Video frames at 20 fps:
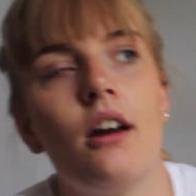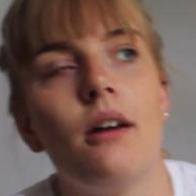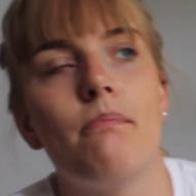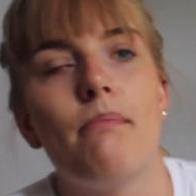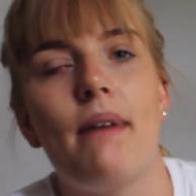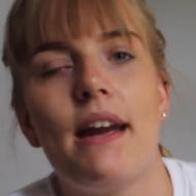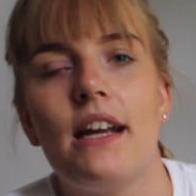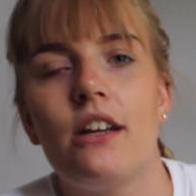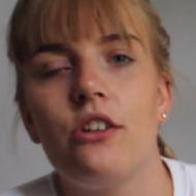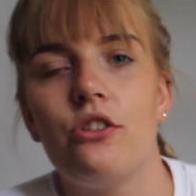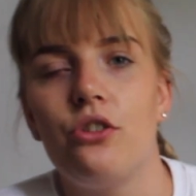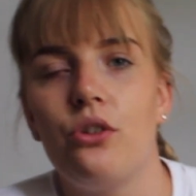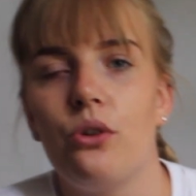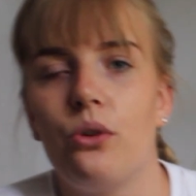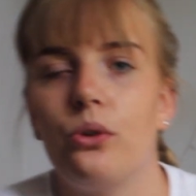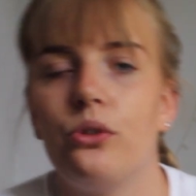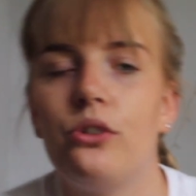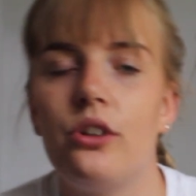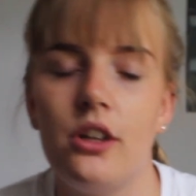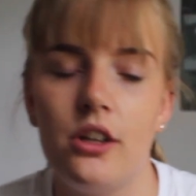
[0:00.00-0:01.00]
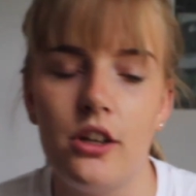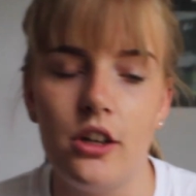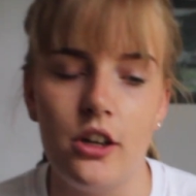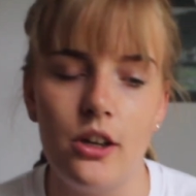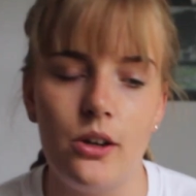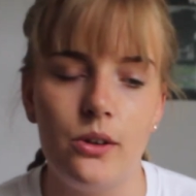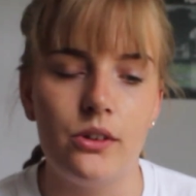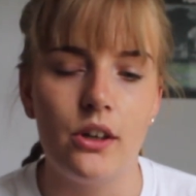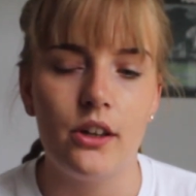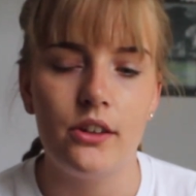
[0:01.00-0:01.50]
make sure to
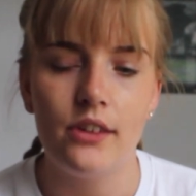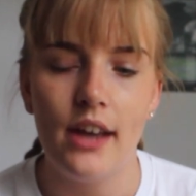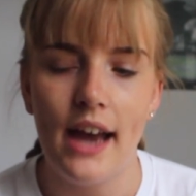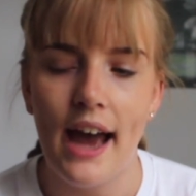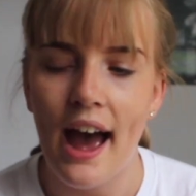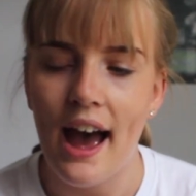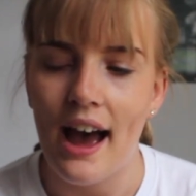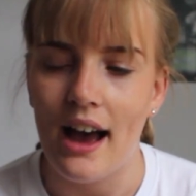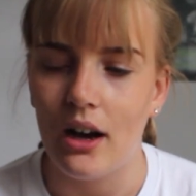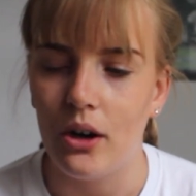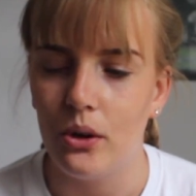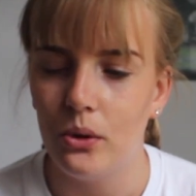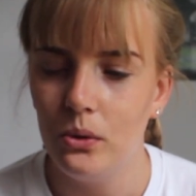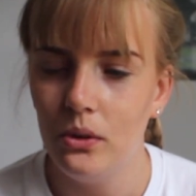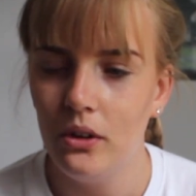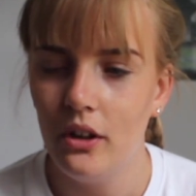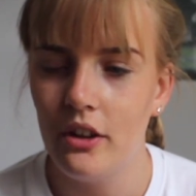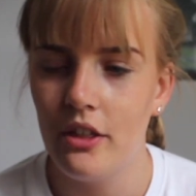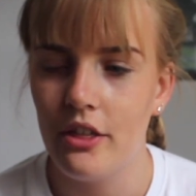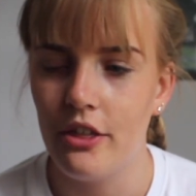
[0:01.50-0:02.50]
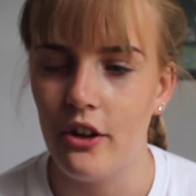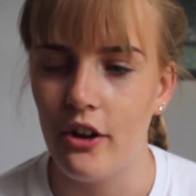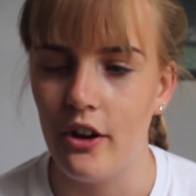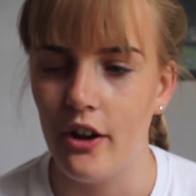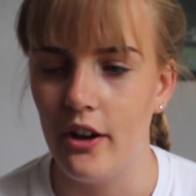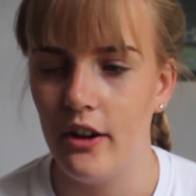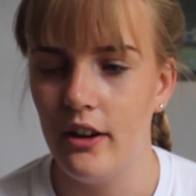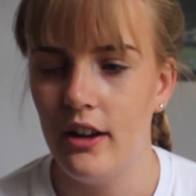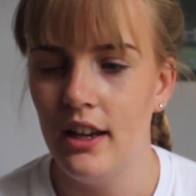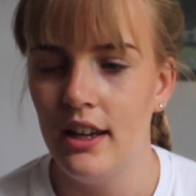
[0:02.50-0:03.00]
use a towel
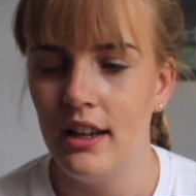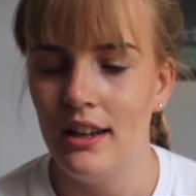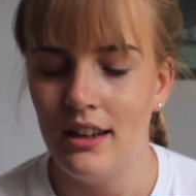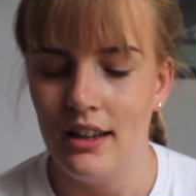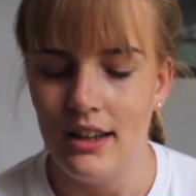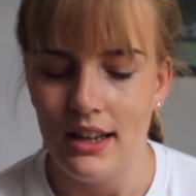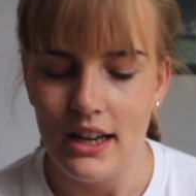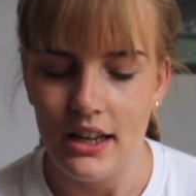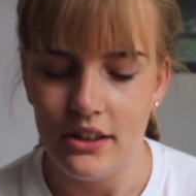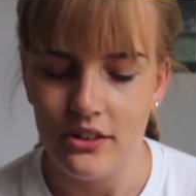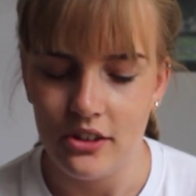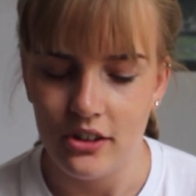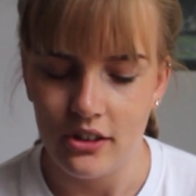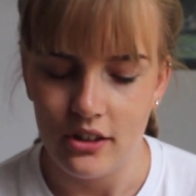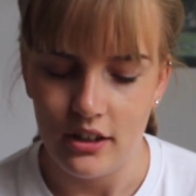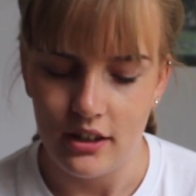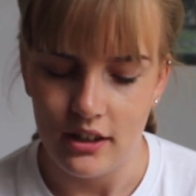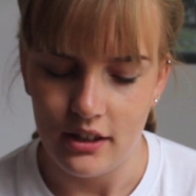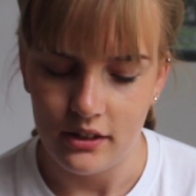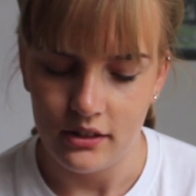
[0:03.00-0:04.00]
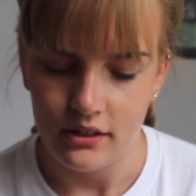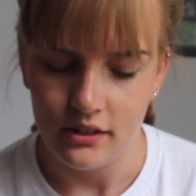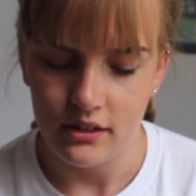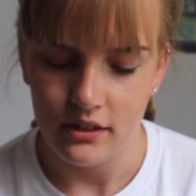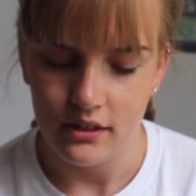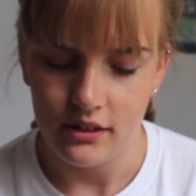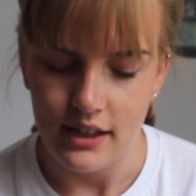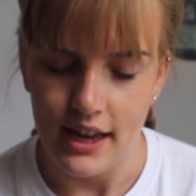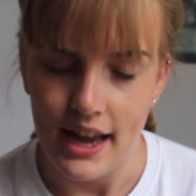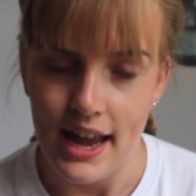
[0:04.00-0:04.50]
that isn't going to
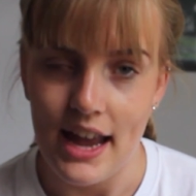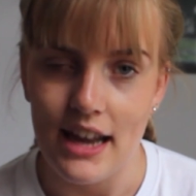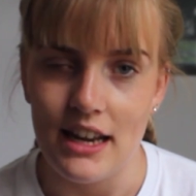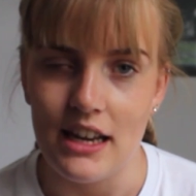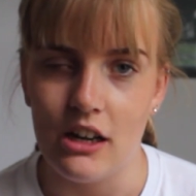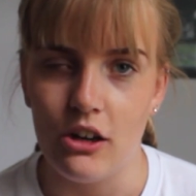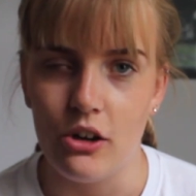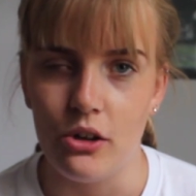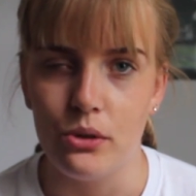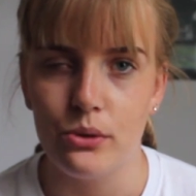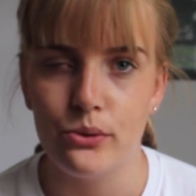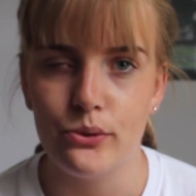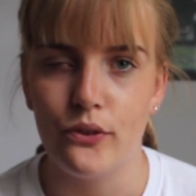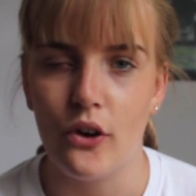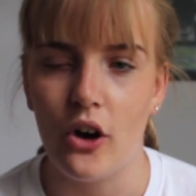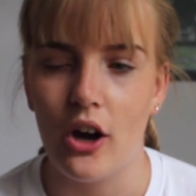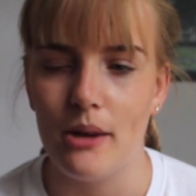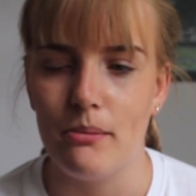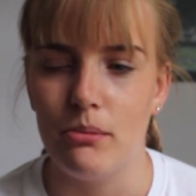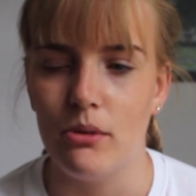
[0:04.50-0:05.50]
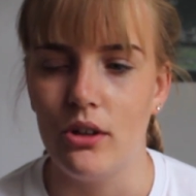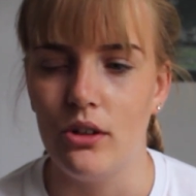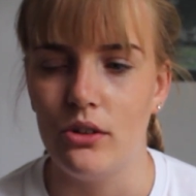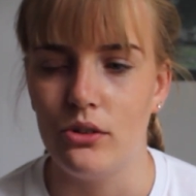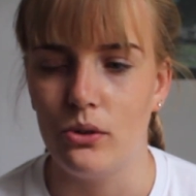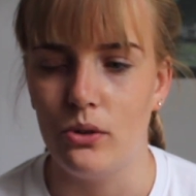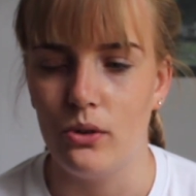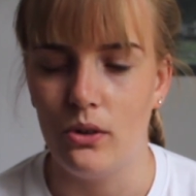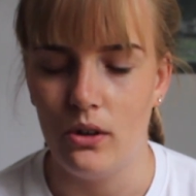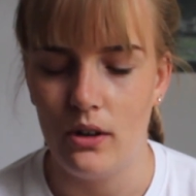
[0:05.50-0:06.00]
get any loose
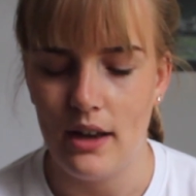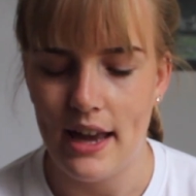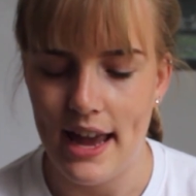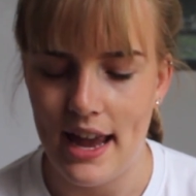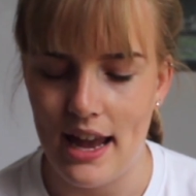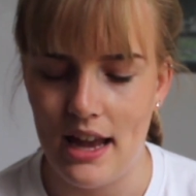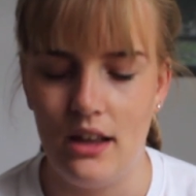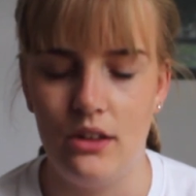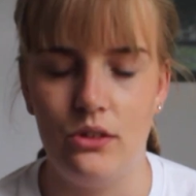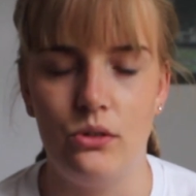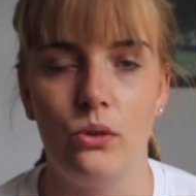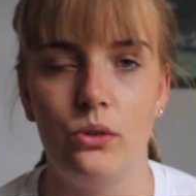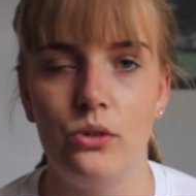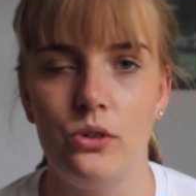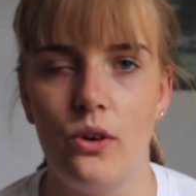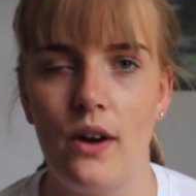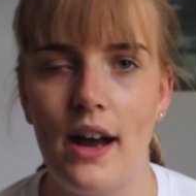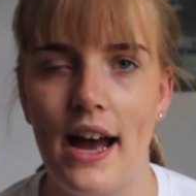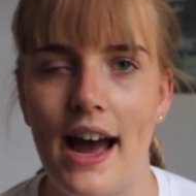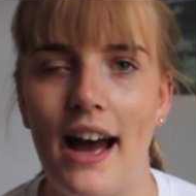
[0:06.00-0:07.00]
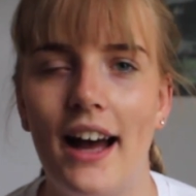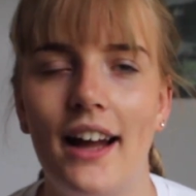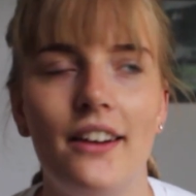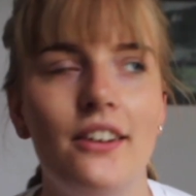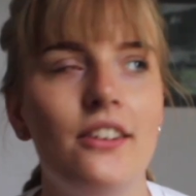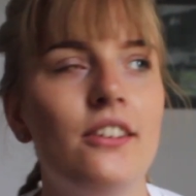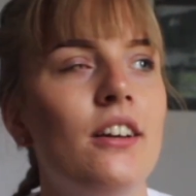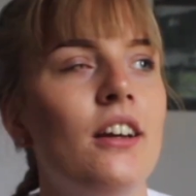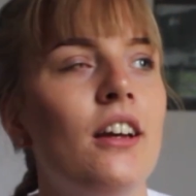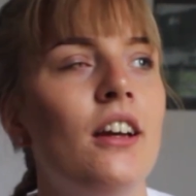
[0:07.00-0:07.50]
fibres or hairs on your
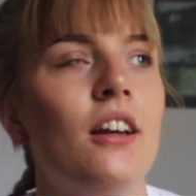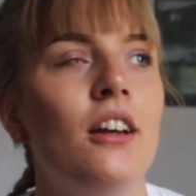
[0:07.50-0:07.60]
hand,